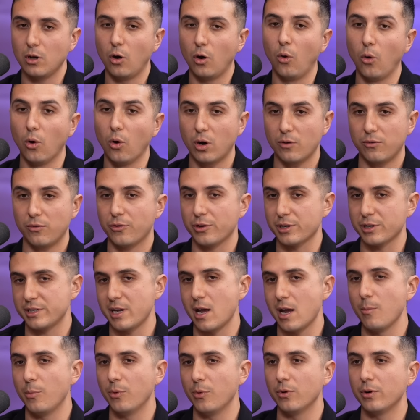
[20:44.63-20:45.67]
Yeah. Or for
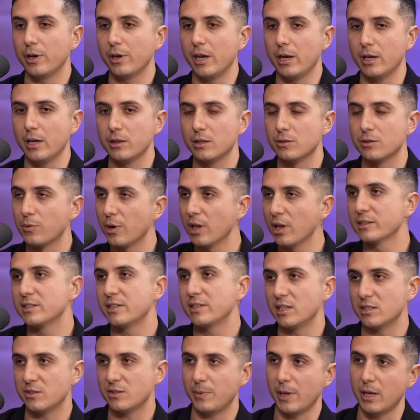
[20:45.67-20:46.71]
example, in the real
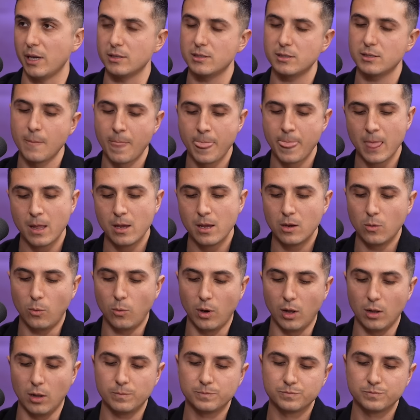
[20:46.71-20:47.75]
estate space,
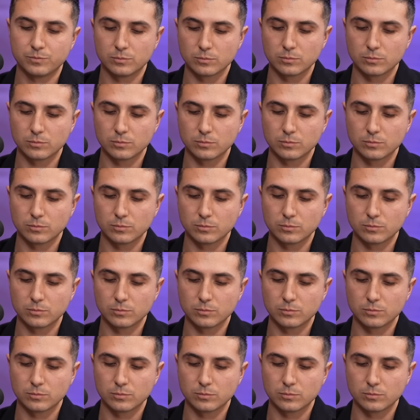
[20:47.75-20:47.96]
well,